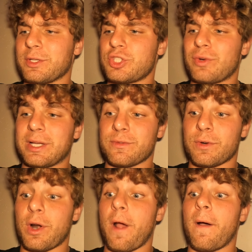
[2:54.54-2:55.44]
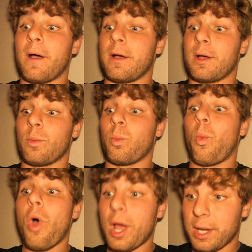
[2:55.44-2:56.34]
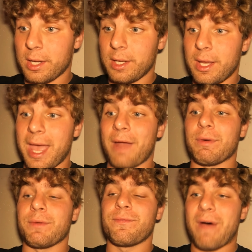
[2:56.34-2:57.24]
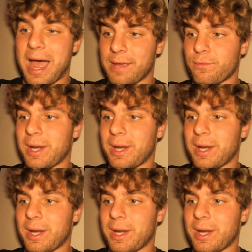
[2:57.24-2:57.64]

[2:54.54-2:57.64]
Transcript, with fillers: always transfer uh, one every five,